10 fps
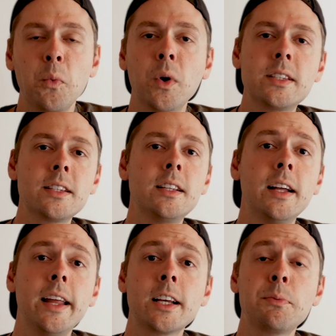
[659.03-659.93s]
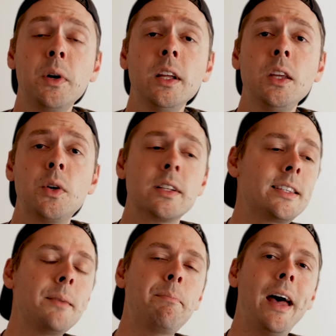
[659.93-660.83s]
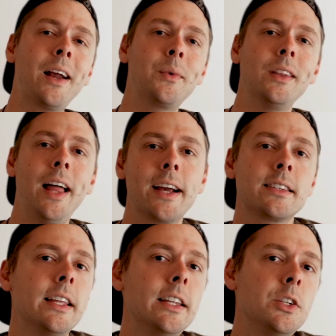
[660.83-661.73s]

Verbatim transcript: Once it's done exporting, you can sit back, relax, and